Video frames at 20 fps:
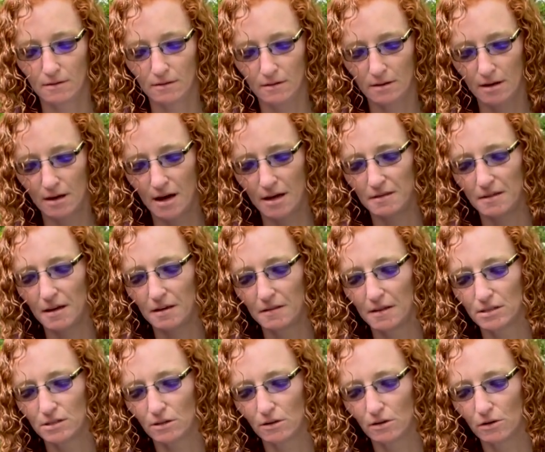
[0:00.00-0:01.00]
I think
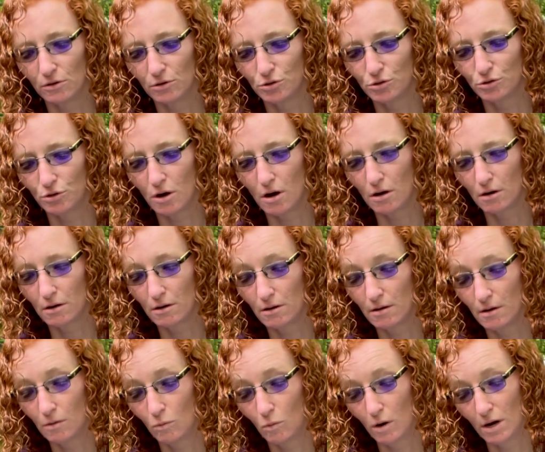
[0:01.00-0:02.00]
that's a little stronger
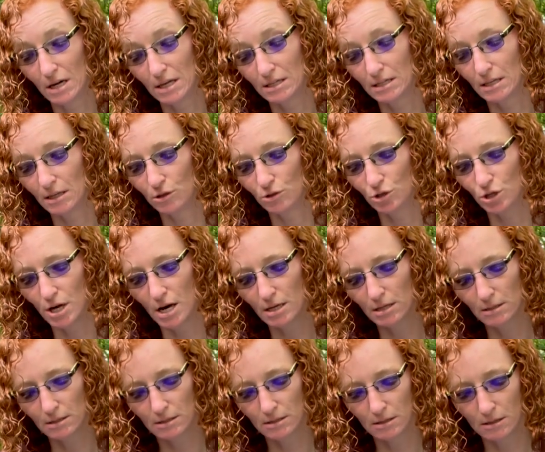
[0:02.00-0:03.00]
than what it
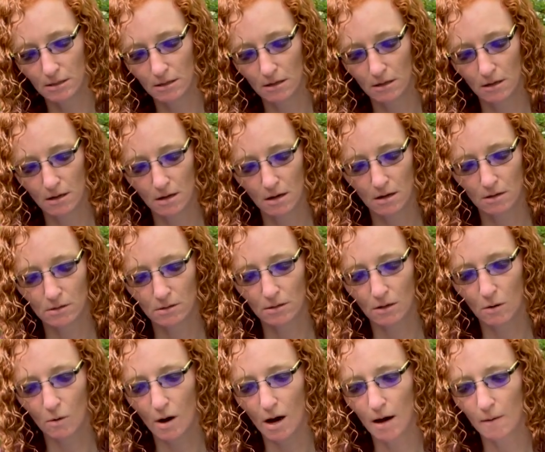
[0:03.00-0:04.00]
suggests.
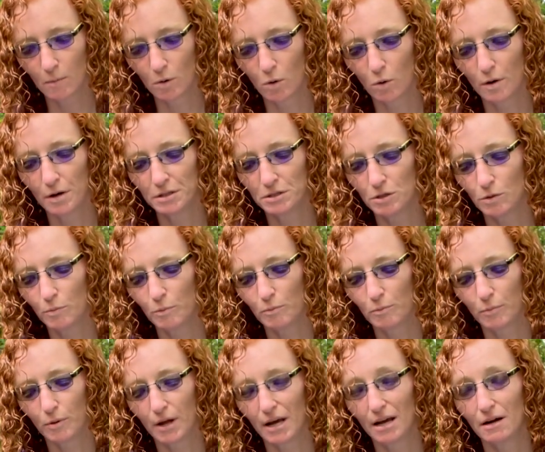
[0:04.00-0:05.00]
So I'm going to
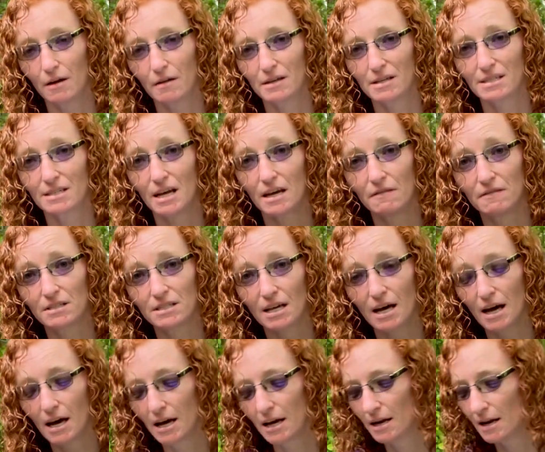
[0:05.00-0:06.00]
play it on the safe
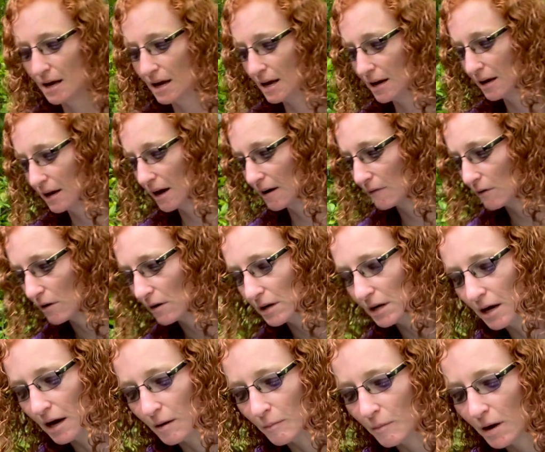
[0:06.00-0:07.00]
side, and I've already
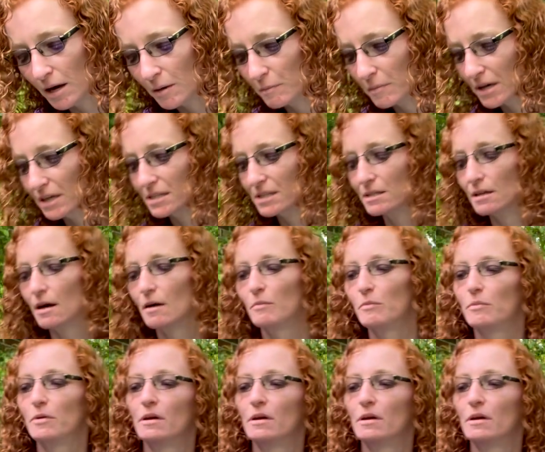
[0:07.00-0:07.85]
got mine mixed up.